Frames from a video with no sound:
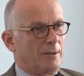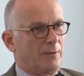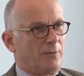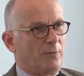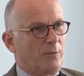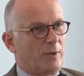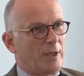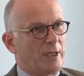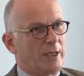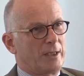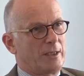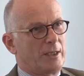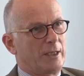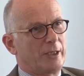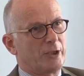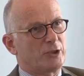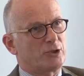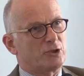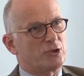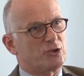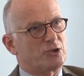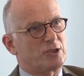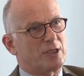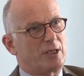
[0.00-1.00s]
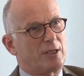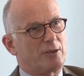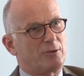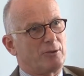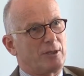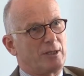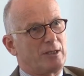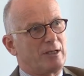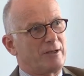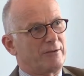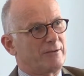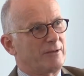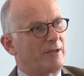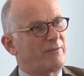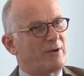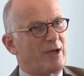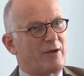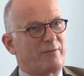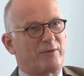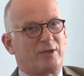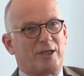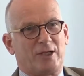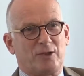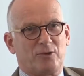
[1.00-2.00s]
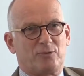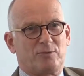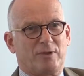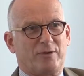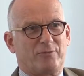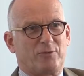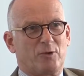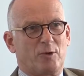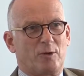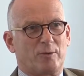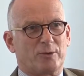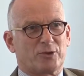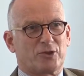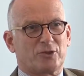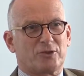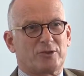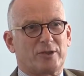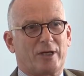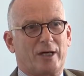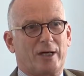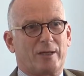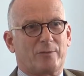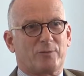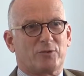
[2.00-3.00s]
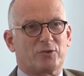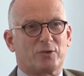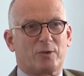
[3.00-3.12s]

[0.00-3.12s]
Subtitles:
What in English you say, you can never have an entry if you're always on time.